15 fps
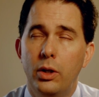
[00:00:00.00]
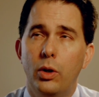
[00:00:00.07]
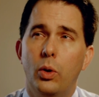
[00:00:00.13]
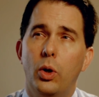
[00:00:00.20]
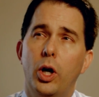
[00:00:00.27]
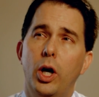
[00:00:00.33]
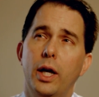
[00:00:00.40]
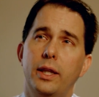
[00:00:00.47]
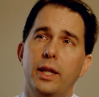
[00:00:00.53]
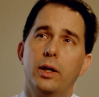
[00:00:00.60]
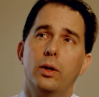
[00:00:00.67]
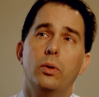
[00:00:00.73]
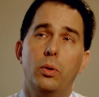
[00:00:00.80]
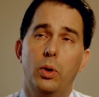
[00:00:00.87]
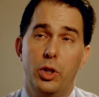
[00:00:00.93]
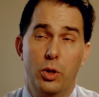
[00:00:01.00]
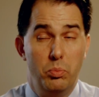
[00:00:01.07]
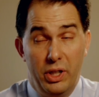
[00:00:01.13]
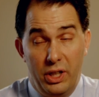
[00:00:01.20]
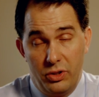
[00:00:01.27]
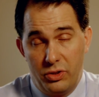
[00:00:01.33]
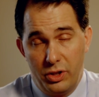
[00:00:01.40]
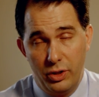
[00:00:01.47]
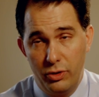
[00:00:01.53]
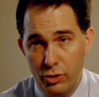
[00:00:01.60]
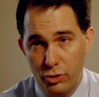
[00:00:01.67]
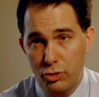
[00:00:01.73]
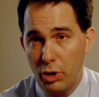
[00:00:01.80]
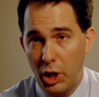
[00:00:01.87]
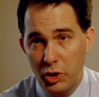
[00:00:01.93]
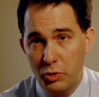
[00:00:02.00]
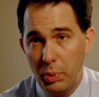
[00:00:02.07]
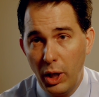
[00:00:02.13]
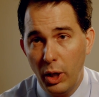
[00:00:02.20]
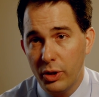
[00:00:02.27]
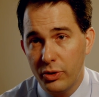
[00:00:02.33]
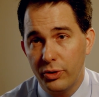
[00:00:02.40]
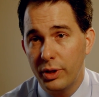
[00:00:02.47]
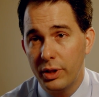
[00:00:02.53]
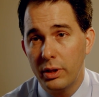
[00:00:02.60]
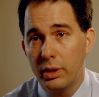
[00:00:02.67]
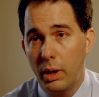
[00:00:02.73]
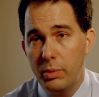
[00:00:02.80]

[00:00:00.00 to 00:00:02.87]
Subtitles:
Well, I think one of the biggest things is transparency.